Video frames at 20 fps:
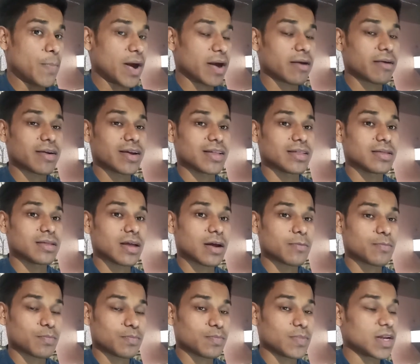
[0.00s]
better in
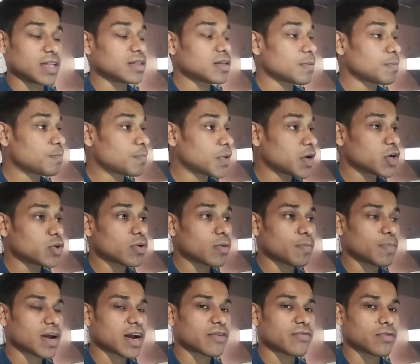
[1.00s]
that in the particular
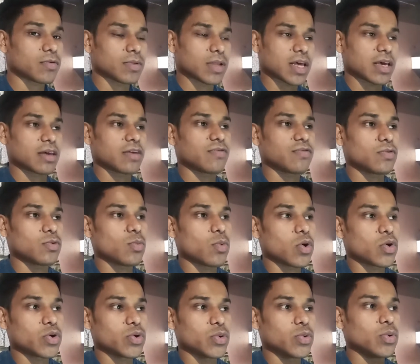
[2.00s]
platform like if you
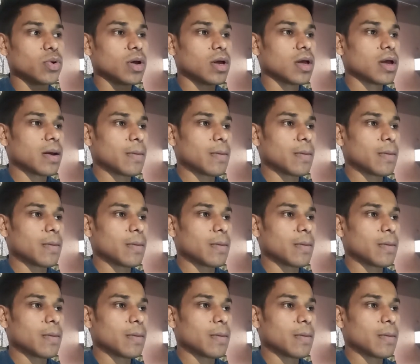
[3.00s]
want to do